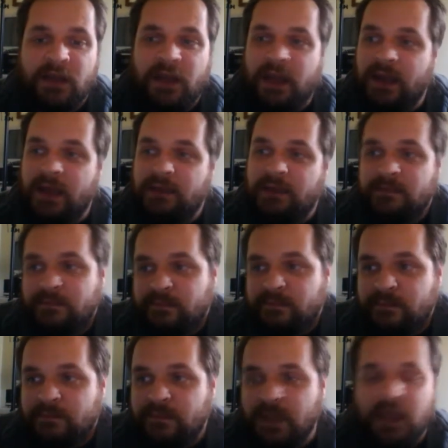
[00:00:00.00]
And
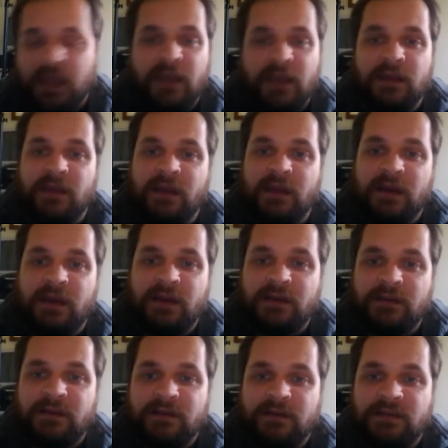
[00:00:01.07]
hey,
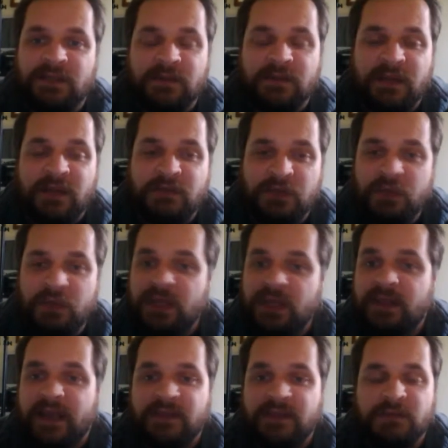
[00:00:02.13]
sometimes you
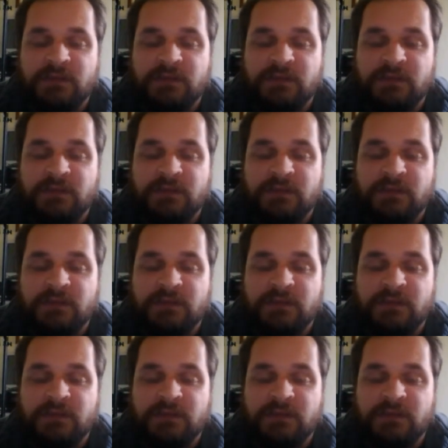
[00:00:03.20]
need that.